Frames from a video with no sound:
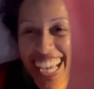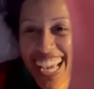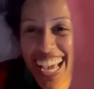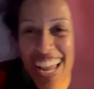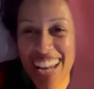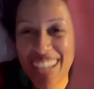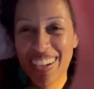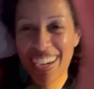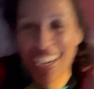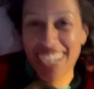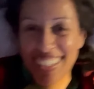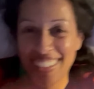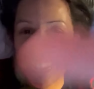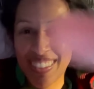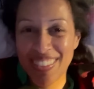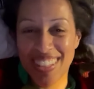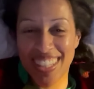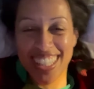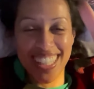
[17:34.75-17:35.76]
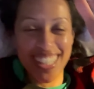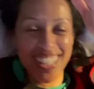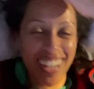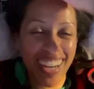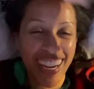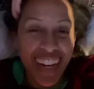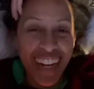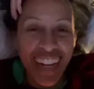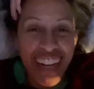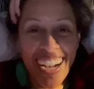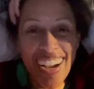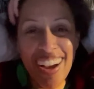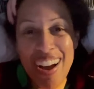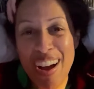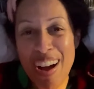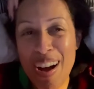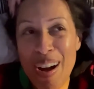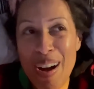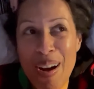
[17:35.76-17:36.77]
anyway, oops, sorry.
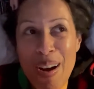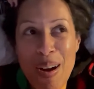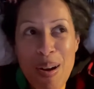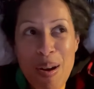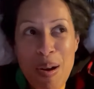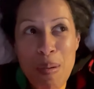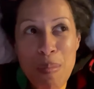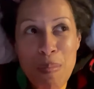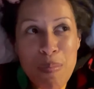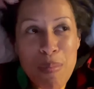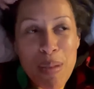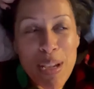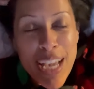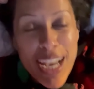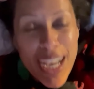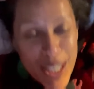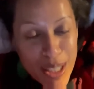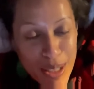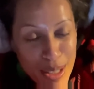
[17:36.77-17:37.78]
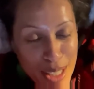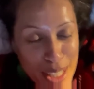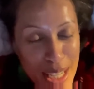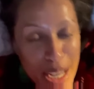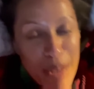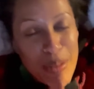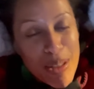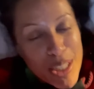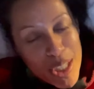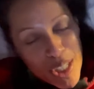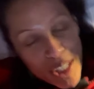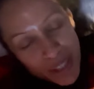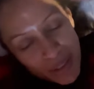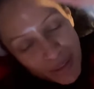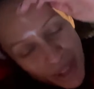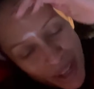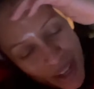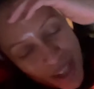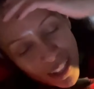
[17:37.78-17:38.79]
Yeah, so today was good.
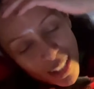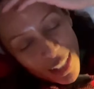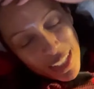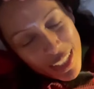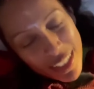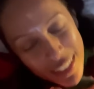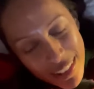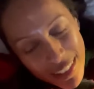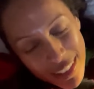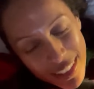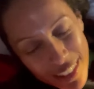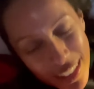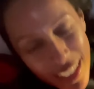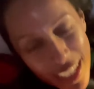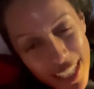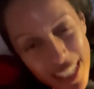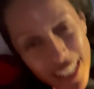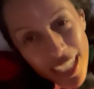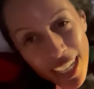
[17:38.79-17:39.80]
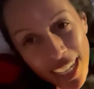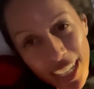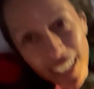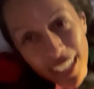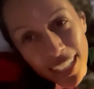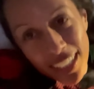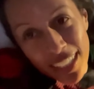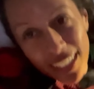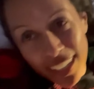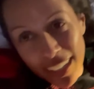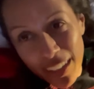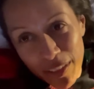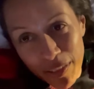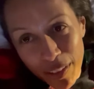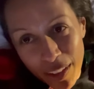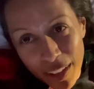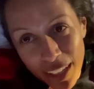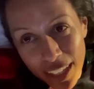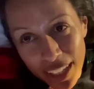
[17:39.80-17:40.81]
We got a lot done. I
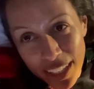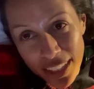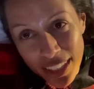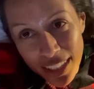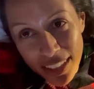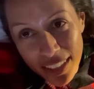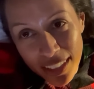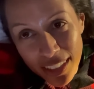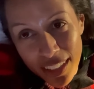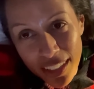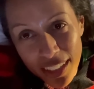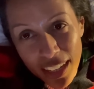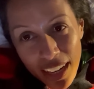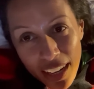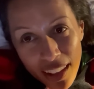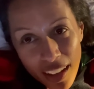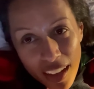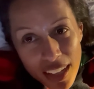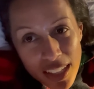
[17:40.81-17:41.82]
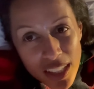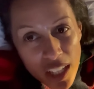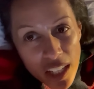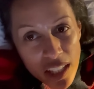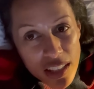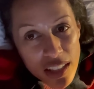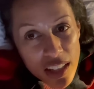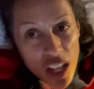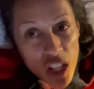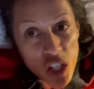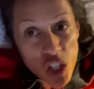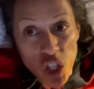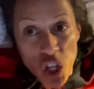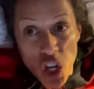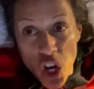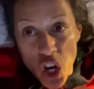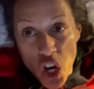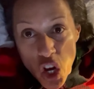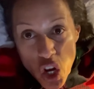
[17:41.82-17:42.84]
felt like I did get a lot done, so that's
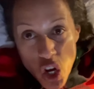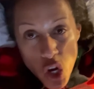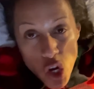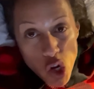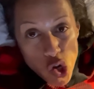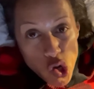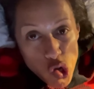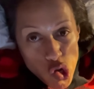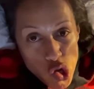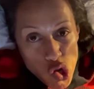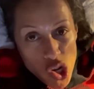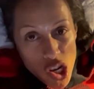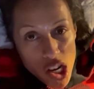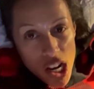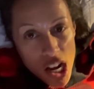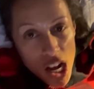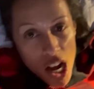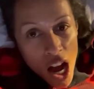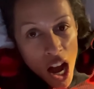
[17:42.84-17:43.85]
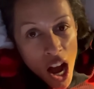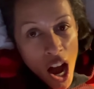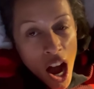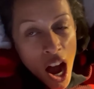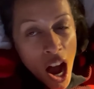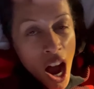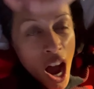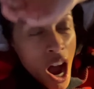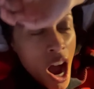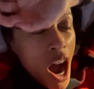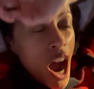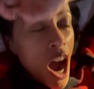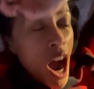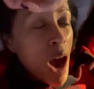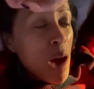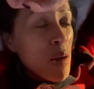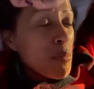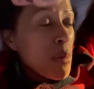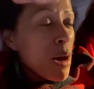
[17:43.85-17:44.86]
good.
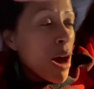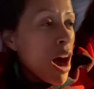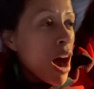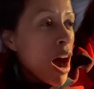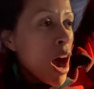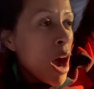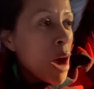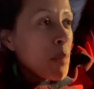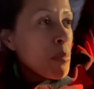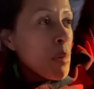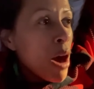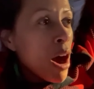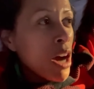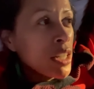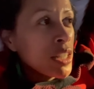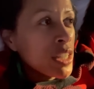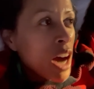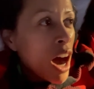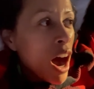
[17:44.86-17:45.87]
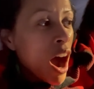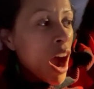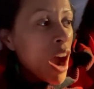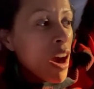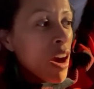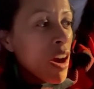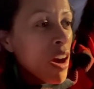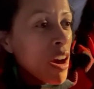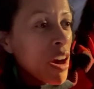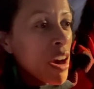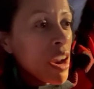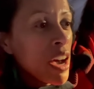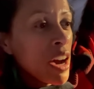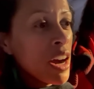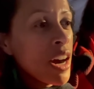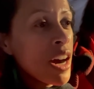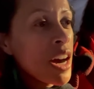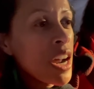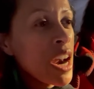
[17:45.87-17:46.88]
But I'm tired
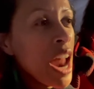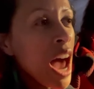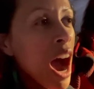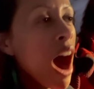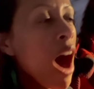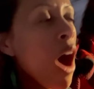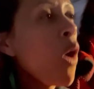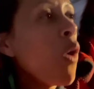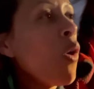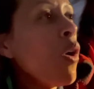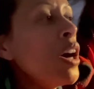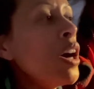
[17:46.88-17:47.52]
now.